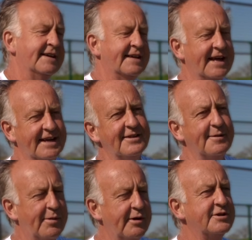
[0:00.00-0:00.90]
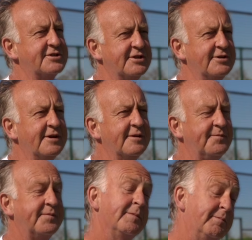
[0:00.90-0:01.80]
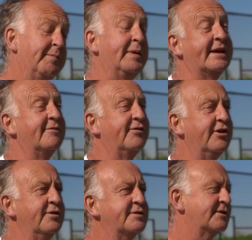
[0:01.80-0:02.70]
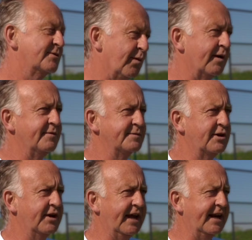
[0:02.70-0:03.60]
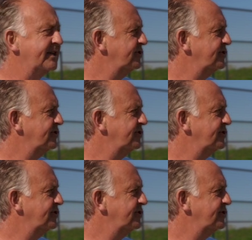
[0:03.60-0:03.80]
getting the opponents to be confused, because one of them's got to get it.